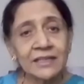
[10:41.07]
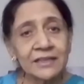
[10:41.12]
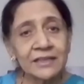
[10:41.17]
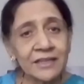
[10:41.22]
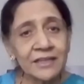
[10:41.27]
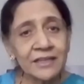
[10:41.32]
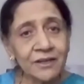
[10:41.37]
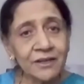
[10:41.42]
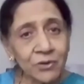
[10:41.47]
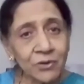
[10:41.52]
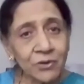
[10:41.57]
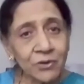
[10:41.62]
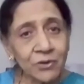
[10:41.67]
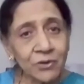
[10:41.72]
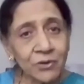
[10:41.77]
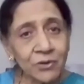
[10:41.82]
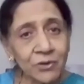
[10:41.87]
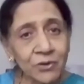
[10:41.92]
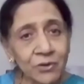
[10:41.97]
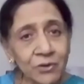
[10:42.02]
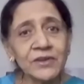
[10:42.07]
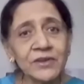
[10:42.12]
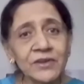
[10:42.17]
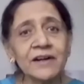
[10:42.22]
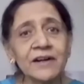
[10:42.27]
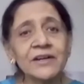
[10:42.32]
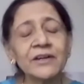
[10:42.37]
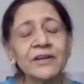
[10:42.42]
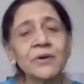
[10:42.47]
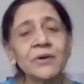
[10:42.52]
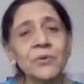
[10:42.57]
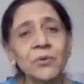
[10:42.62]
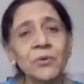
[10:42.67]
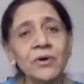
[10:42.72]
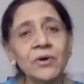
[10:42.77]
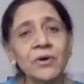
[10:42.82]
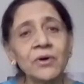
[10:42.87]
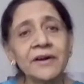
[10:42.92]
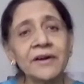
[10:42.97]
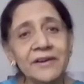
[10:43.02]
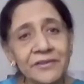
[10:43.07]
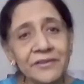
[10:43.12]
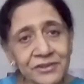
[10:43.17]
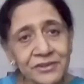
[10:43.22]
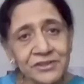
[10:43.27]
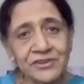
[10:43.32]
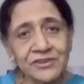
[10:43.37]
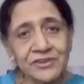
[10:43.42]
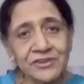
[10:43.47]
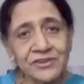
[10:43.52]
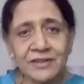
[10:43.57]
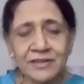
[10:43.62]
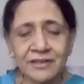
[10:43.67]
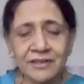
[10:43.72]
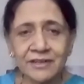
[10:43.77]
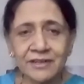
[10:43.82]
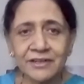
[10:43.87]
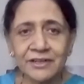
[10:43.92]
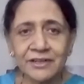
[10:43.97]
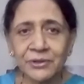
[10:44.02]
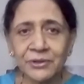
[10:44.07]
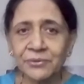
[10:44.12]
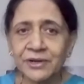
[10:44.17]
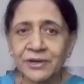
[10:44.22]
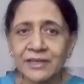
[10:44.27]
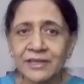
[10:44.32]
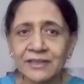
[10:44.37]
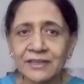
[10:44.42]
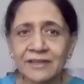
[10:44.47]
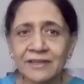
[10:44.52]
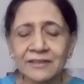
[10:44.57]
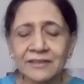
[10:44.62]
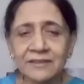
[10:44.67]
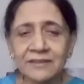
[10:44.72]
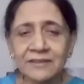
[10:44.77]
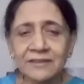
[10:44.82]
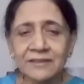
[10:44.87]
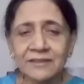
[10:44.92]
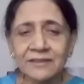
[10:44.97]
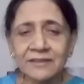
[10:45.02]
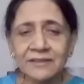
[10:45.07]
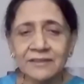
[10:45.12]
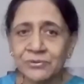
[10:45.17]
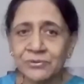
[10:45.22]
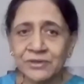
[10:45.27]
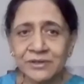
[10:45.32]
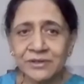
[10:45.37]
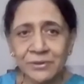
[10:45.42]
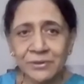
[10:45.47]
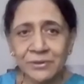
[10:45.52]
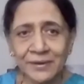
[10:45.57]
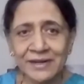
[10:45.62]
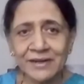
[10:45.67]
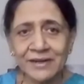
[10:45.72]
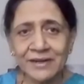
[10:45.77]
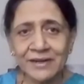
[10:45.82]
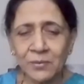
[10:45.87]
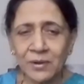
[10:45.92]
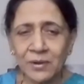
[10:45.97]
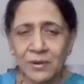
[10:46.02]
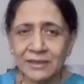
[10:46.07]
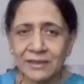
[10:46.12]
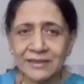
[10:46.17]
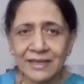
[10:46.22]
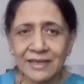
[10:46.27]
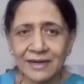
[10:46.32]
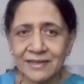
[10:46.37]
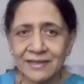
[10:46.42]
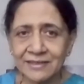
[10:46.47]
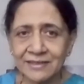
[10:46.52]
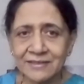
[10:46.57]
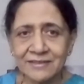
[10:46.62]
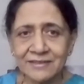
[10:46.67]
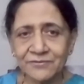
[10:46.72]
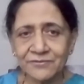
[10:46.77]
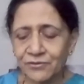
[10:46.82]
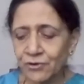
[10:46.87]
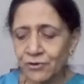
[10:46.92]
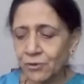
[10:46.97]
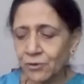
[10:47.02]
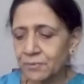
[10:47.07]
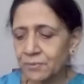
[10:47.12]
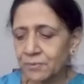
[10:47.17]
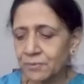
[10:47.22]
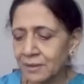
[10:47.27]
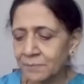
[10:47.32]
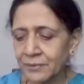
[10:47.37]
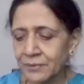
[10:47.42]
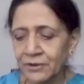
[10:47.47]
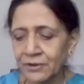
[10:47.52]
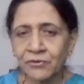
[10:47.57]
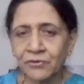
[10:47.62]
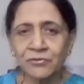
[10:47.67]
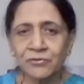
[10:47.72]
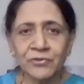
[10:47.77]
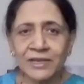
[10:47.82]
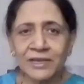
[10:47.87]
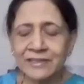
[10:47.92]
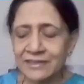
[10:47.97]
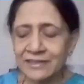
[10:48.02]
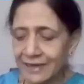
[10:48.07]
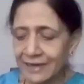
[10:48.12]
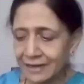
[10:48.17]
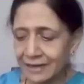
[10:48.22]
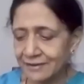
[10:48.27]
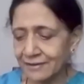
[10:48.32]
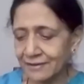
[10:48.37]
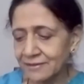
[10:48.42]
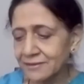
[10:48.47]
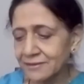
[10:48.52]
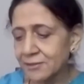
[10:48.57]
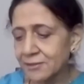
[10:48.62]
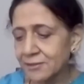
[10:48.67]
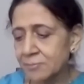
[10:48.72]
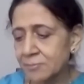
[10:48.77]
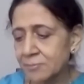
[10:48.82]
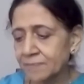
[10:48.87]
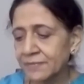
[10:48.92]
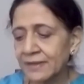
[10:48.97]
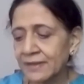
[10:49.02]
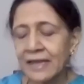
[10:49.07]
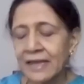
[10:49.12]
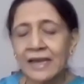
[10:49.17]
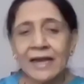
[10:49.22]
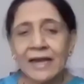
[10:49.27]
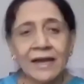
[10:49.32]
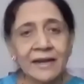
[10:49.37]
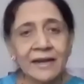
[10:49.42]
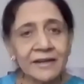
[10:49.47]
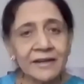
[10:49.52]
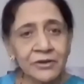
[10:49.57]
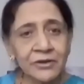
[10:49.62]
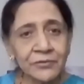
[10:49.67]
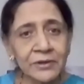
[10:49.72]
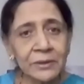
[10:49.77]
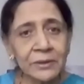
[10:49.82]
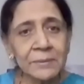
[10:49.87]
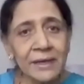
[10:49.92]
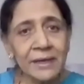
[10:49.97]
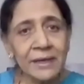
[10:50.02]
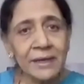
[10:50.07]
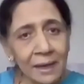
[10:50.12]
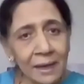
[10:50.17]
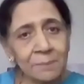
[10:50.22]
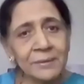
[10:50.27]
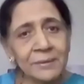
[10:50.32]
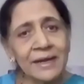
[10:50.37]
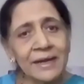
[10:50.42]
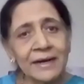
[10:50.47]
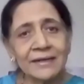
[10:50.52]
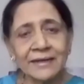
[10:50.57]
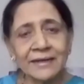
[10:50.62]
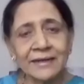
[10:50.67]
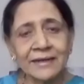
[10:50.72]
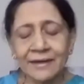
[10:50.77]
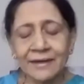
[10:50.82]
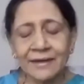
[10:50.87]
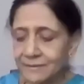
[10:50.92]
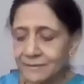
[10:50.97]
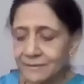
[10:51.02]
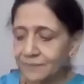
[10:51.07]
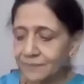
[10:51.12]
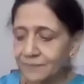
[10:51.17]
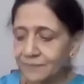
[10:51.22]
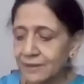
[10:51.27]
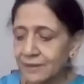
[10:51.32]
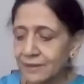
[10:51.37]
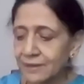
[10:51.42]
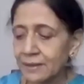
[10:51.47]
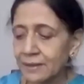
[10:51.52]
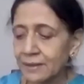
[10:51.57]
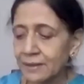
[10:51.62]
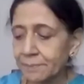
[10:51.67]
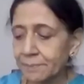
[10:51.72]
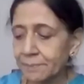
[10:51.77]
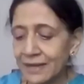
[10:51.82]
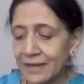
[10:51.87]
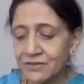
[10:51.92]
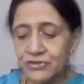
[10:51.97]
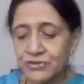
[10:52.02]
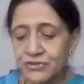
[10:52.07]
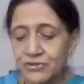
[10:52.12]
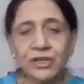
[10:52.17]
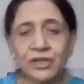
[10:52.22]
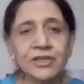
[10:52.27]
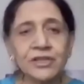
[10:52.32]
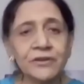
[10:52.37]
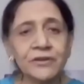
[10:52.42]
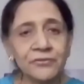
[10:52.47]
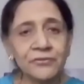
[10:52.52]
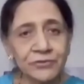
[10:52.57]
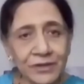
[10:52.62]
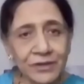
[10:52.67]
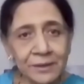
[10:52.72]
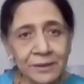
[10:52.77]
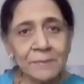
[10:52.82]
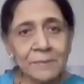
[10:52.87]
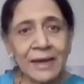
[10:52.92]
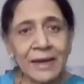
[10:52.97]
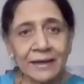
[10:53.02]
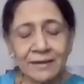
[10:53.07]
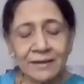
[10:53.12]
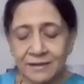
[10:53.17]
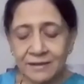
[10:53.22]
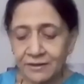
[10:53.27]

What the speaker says: The course will undergo a revision during the 2021, that is from a couple of weeks later, and it will be updated based on the feedback